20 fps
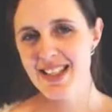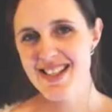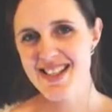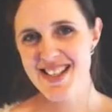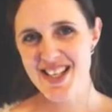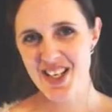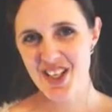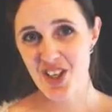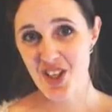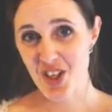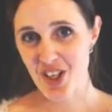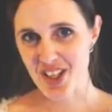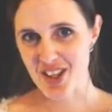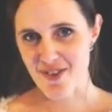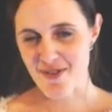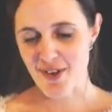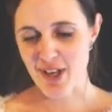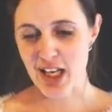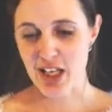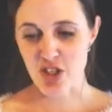Let's take a look at
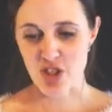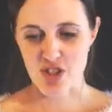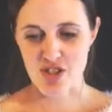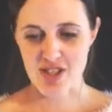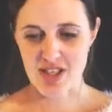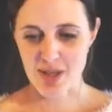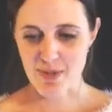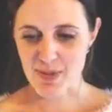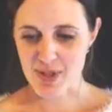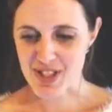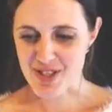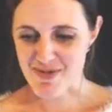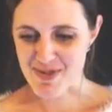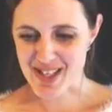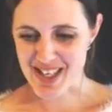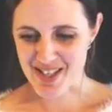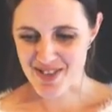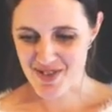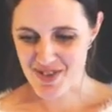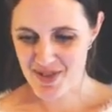the financial statements
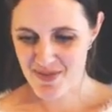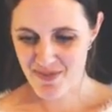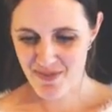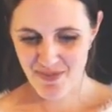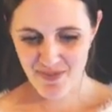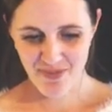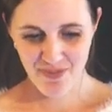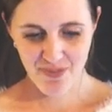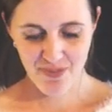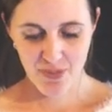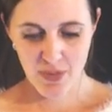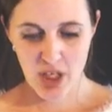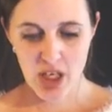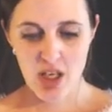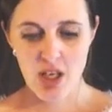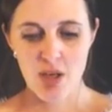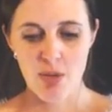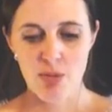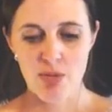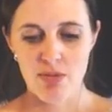themselves.
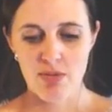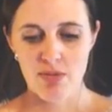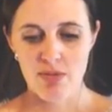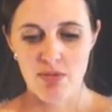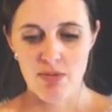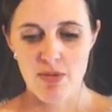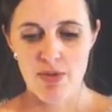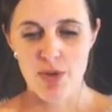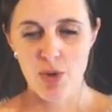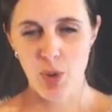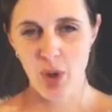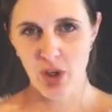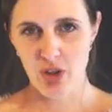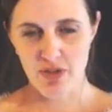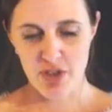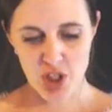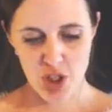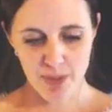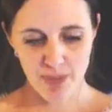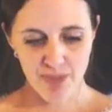Quick
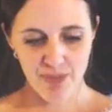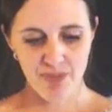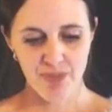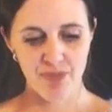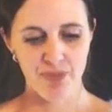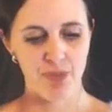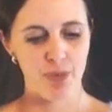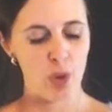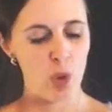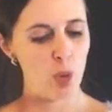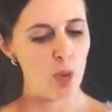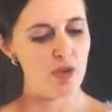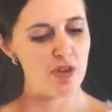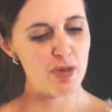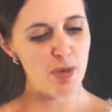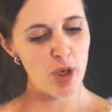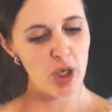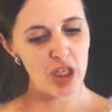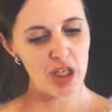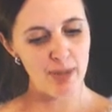revision. We've
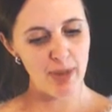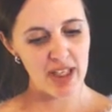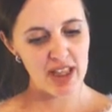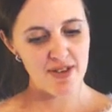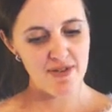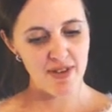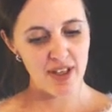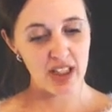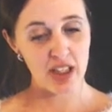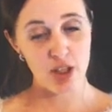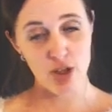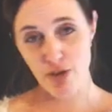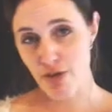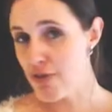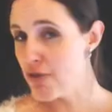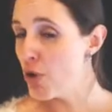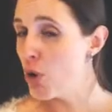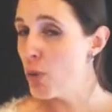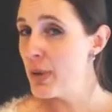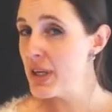spoken about the fact that the
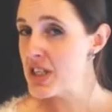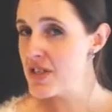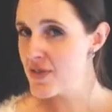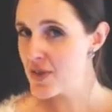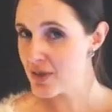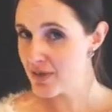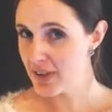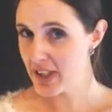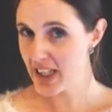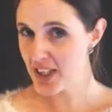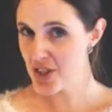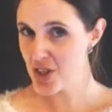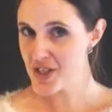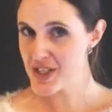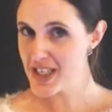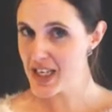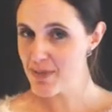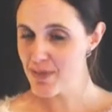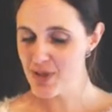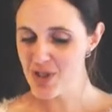format of your financial
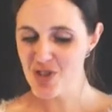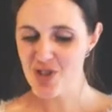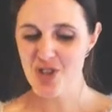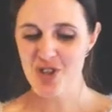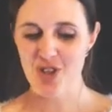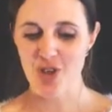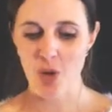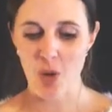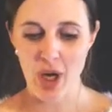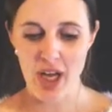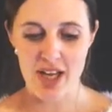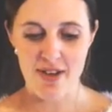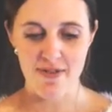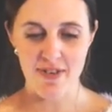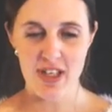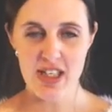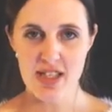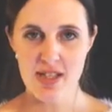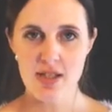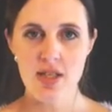statements, your
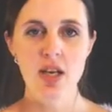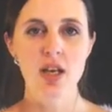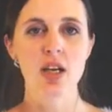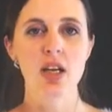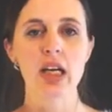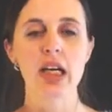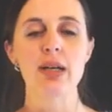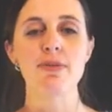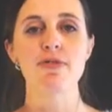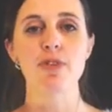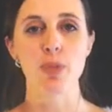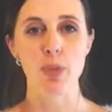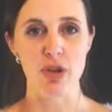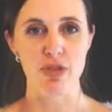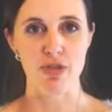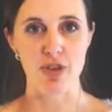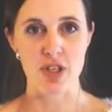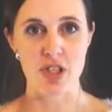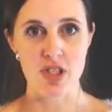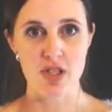AFS, come from
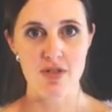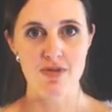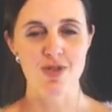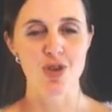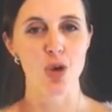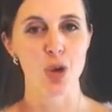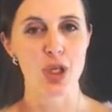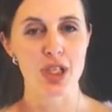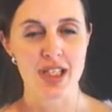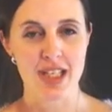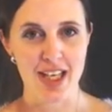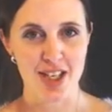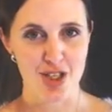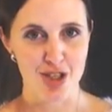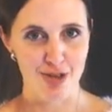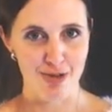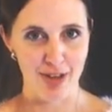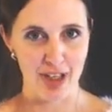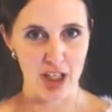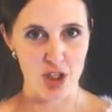IFRS, your
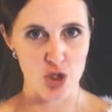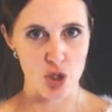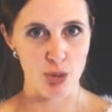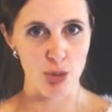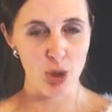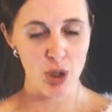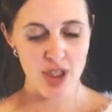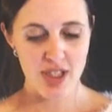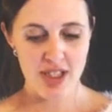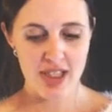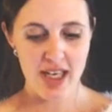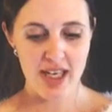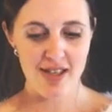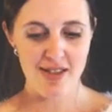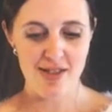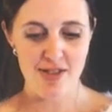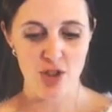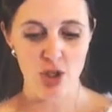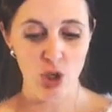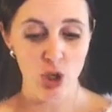International Financial Reporting
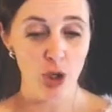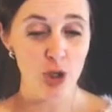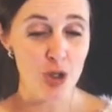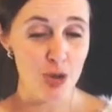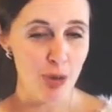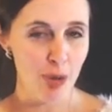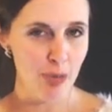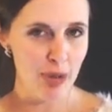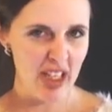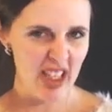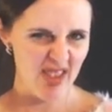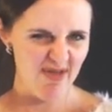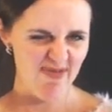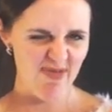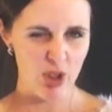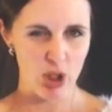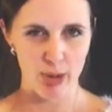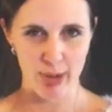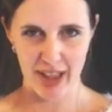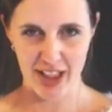Standards. You can't remember that?
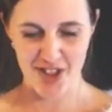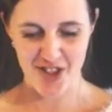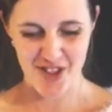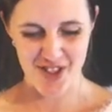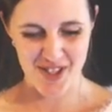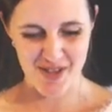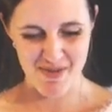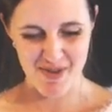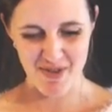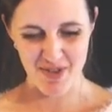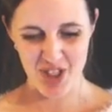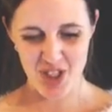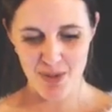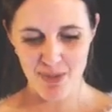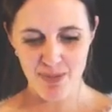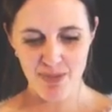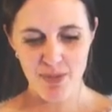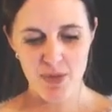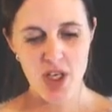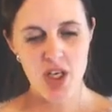Go back, do some
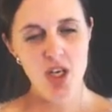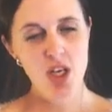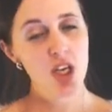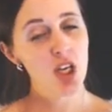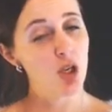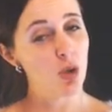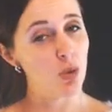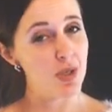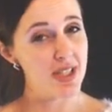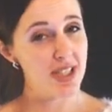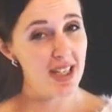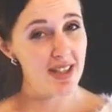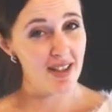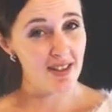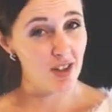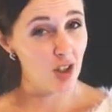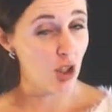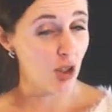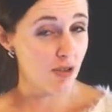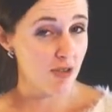revision. We said
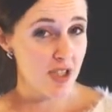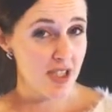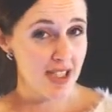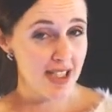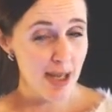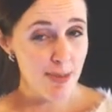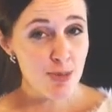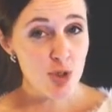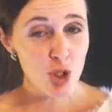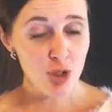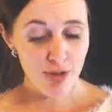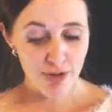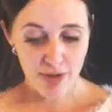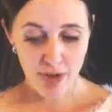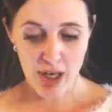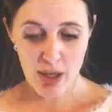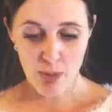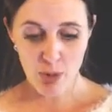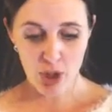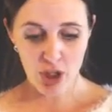that the conceptual
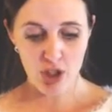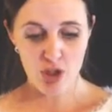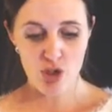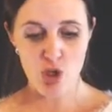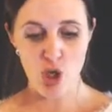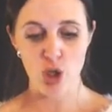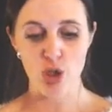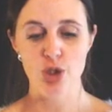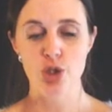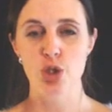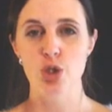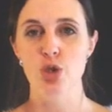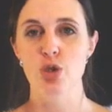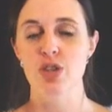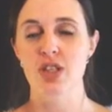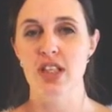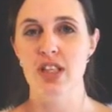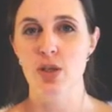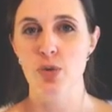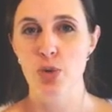framework told
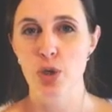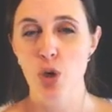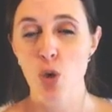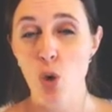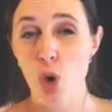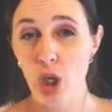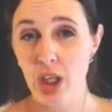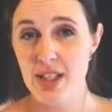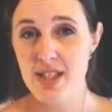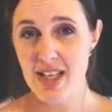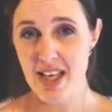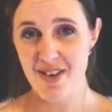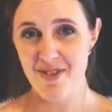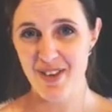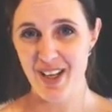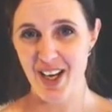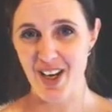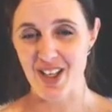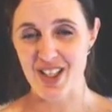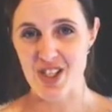you that there were
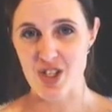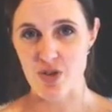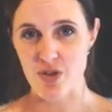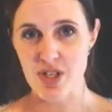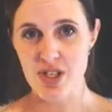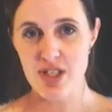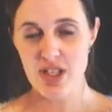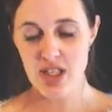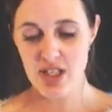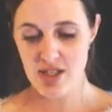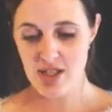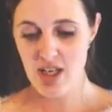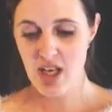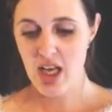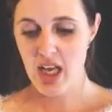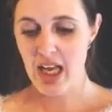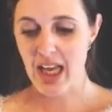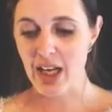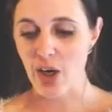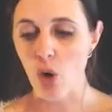qualitative characteristics.
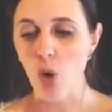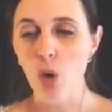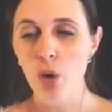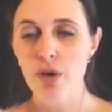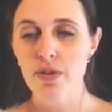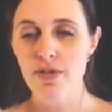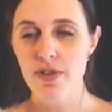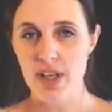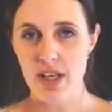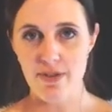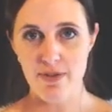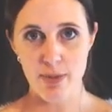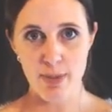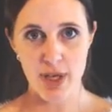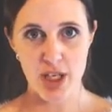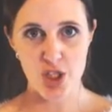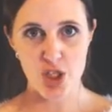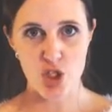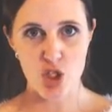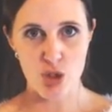In order for the
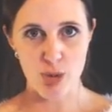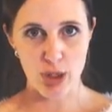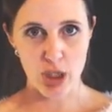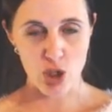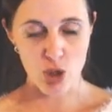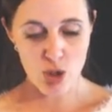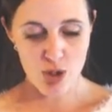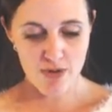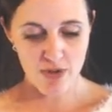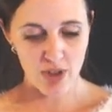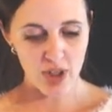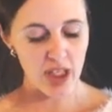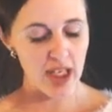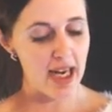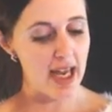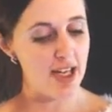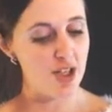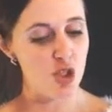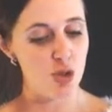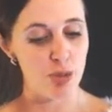information to be useful,
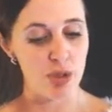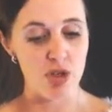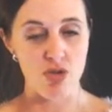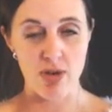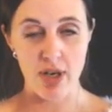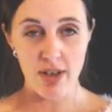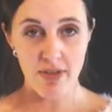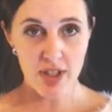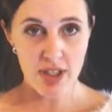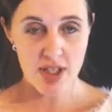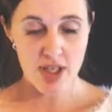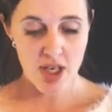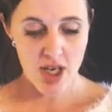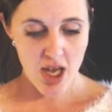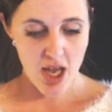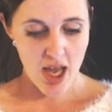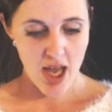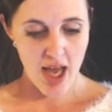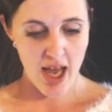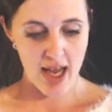it had to be relevant.
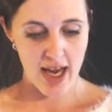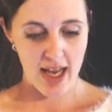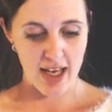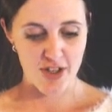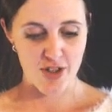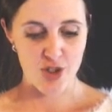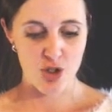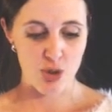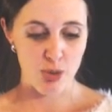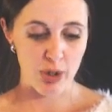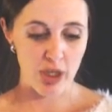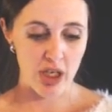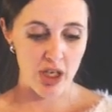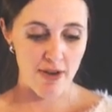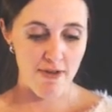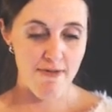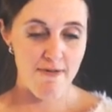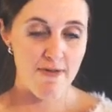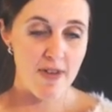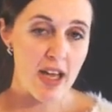It has to
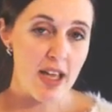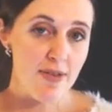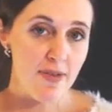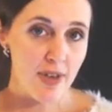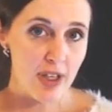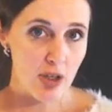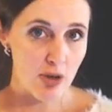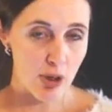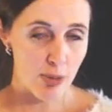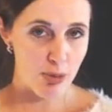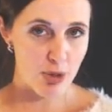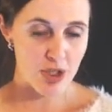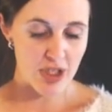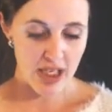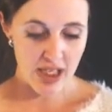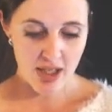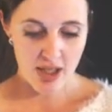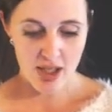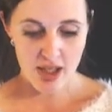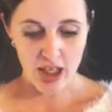be faithfully
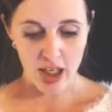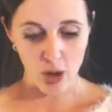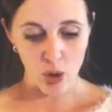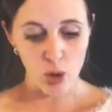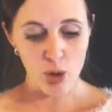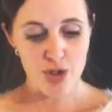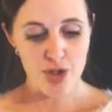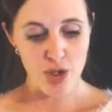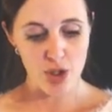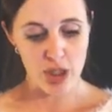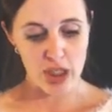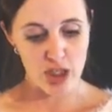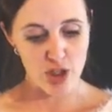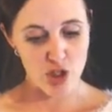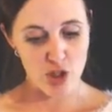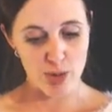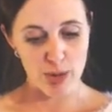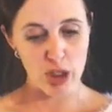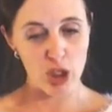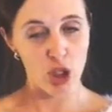represented. It also
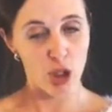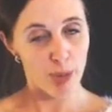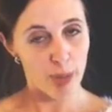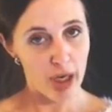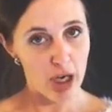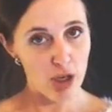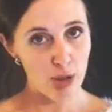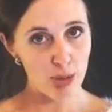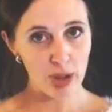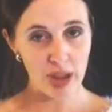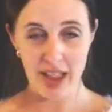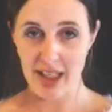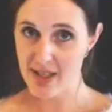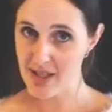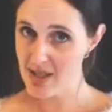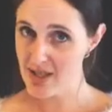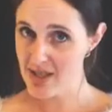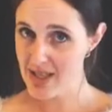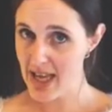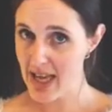needed to be comparable,
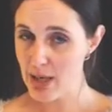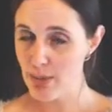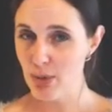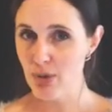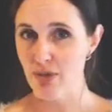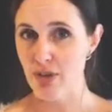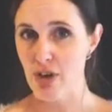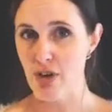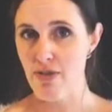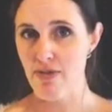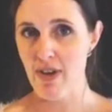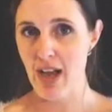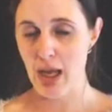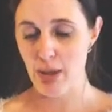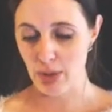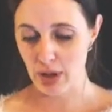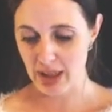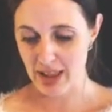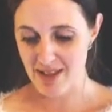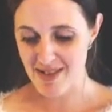understandable,
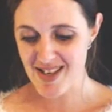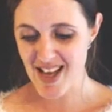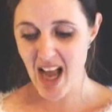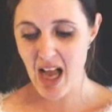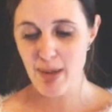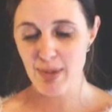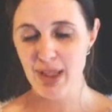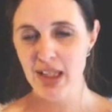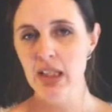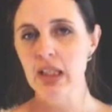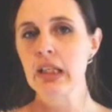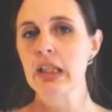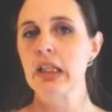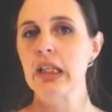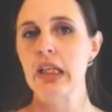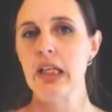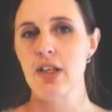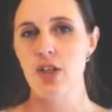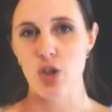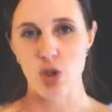verifiable, and timely.
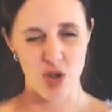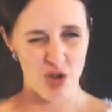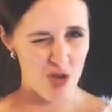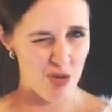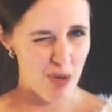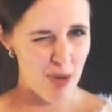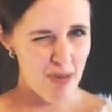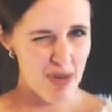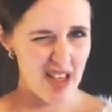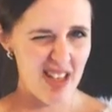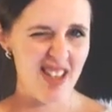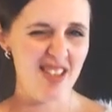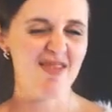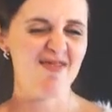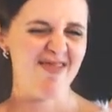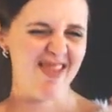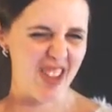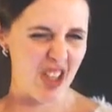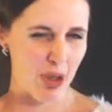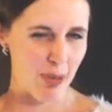You don't remember that?
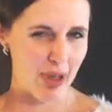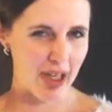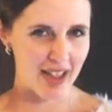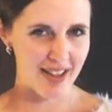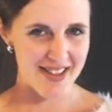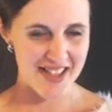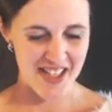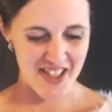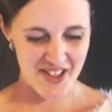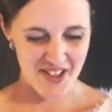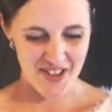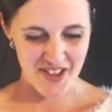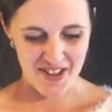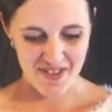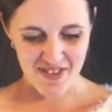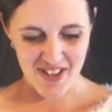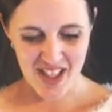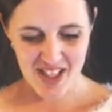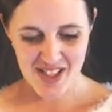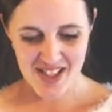Go back and take a look at
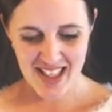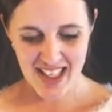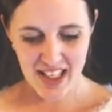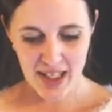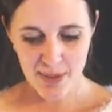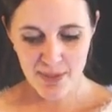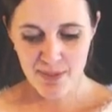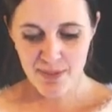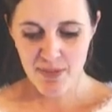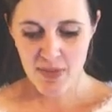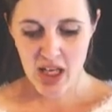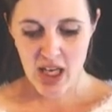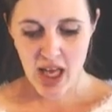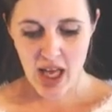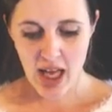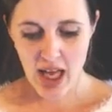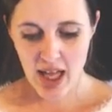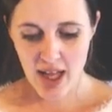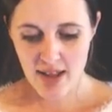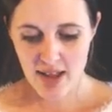the videos again.
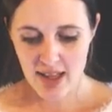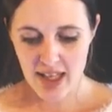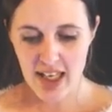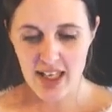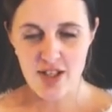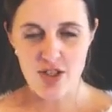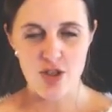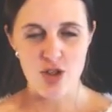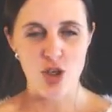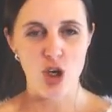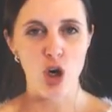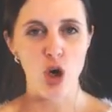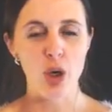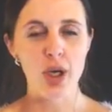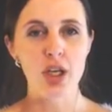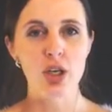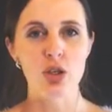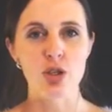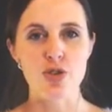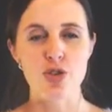And that the
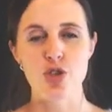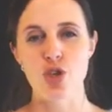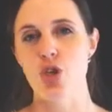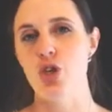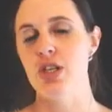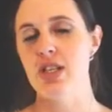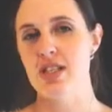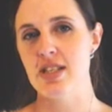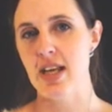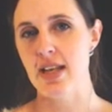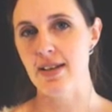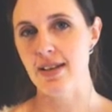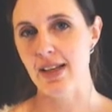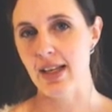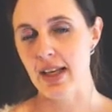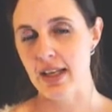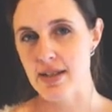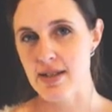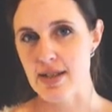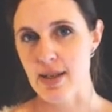going concern is an
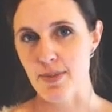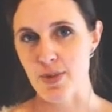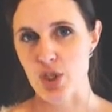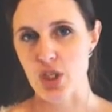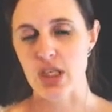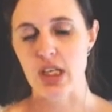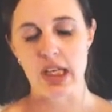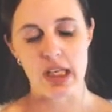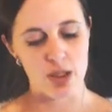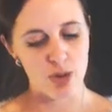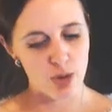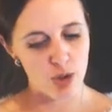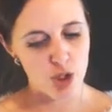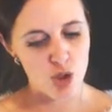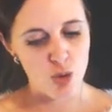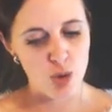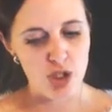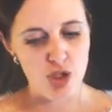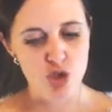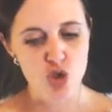underlying assumption. In other
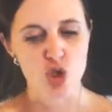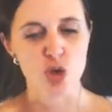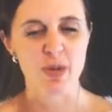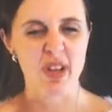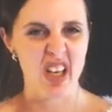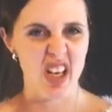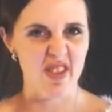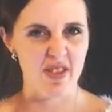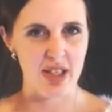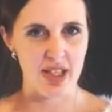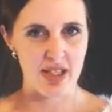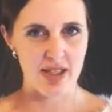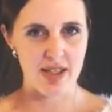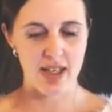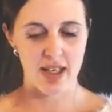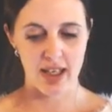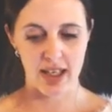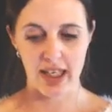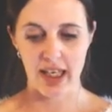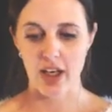words, we assume that everything is
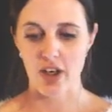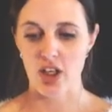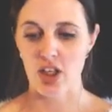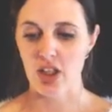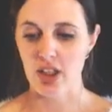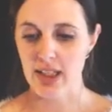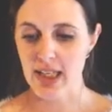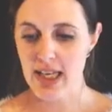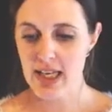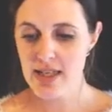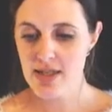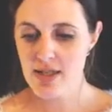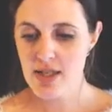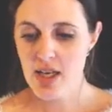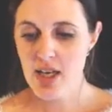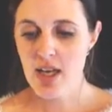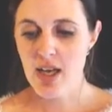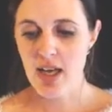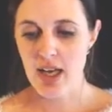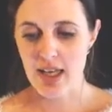going to carry on as
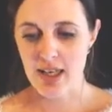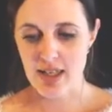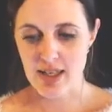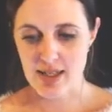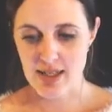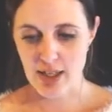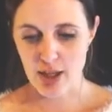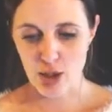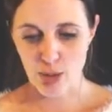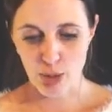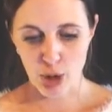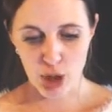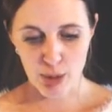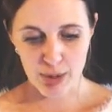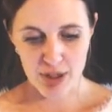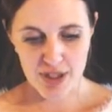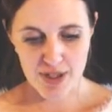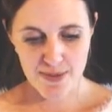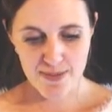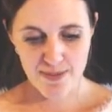it is at the
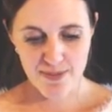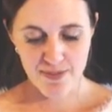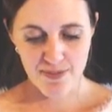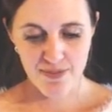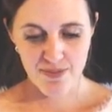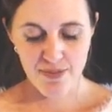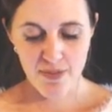moment.